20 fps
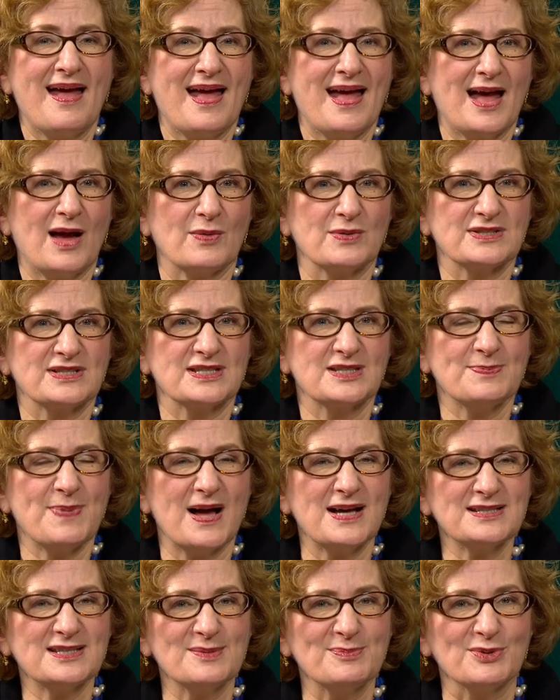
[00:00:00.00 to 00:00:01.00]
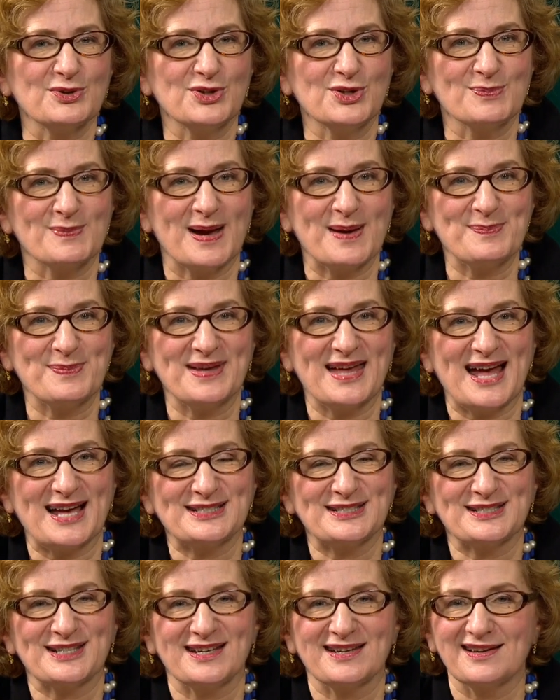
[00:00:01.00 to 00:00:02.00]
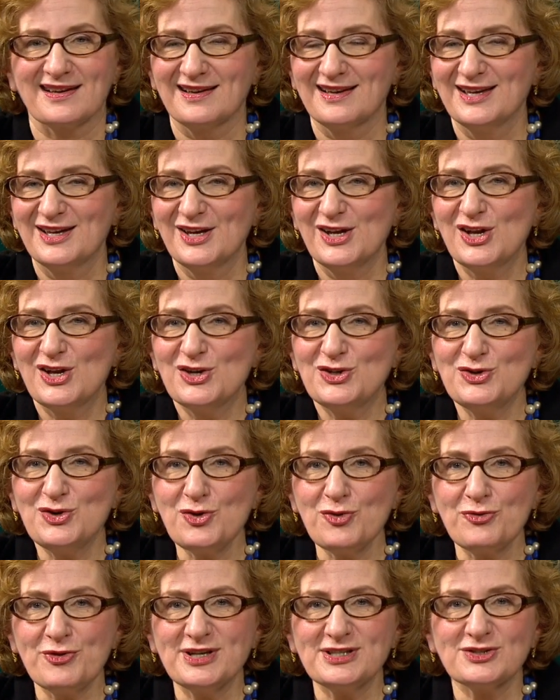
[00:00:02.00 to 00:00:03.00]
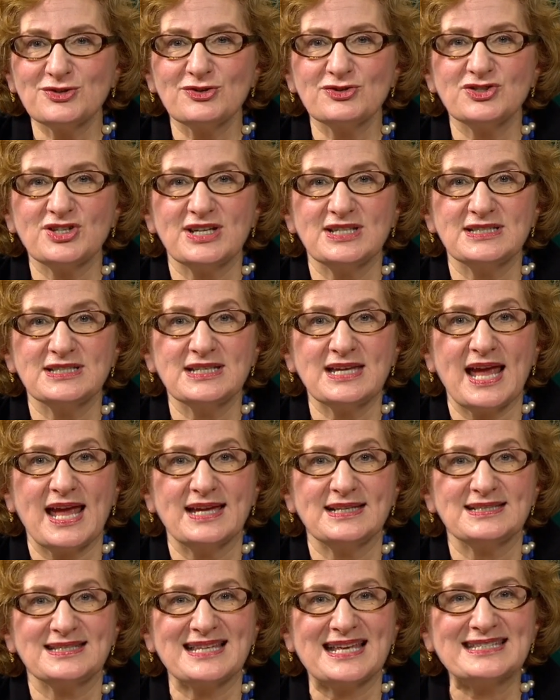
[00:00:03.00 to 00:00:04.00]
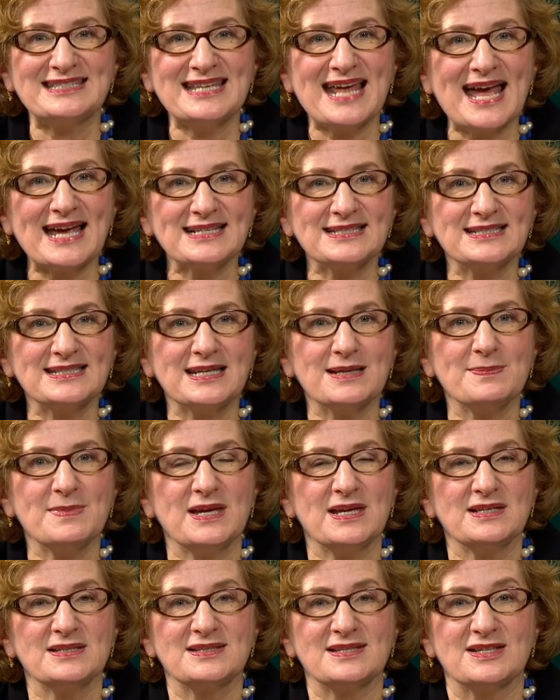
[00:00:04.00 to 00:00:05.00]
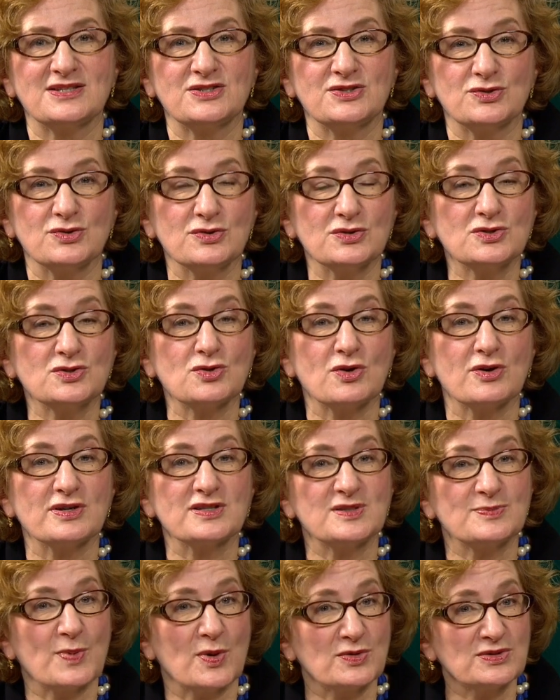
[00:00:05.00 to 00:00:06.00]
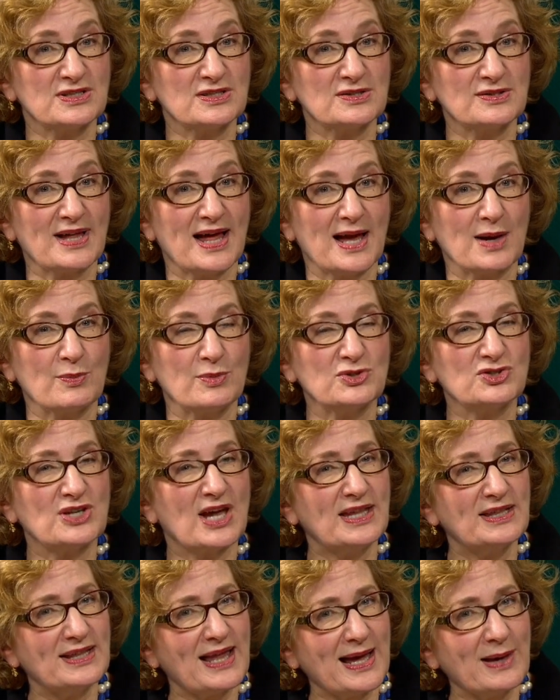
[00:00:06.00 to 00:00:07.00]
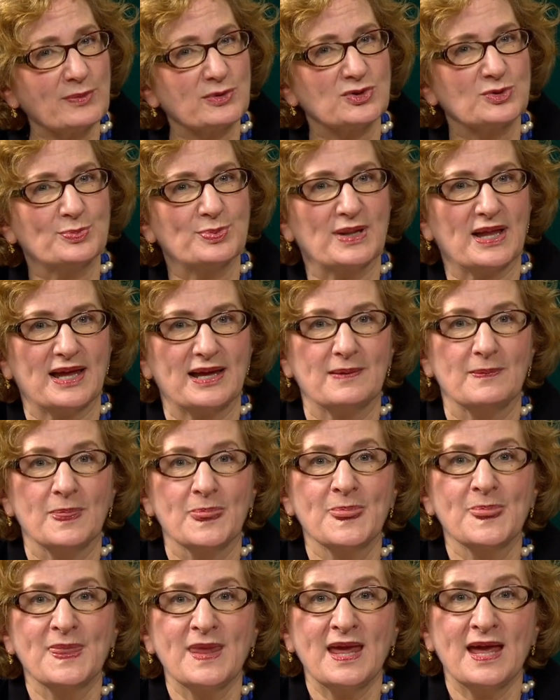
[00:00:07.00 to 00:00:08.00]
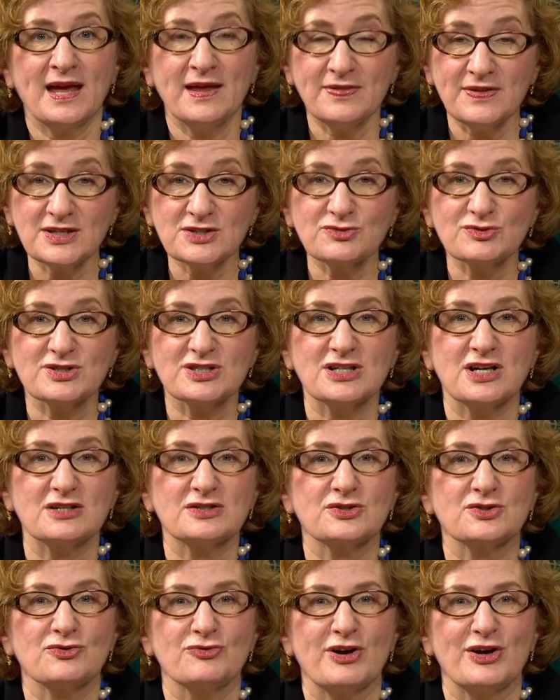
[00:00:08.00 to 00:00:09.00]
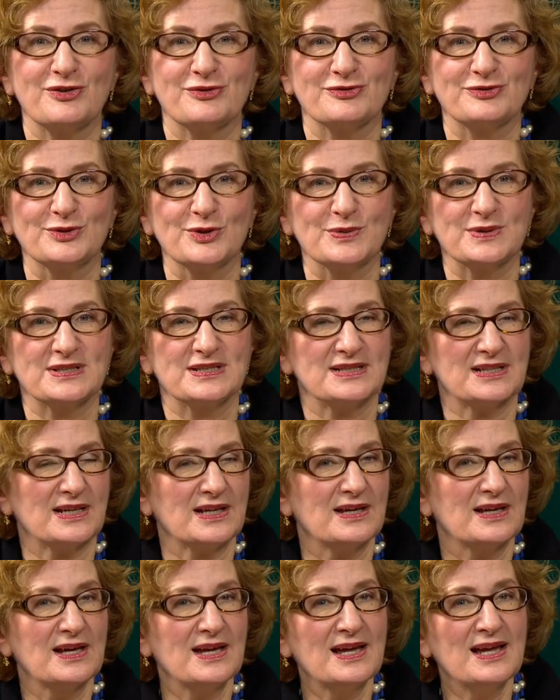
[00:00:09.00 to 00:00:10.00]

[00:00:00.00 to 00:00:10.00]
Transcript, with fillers: How is this possible, you might be asking? New research indicates that texting means that students are exposed to language and language play, and this results in greater fluency.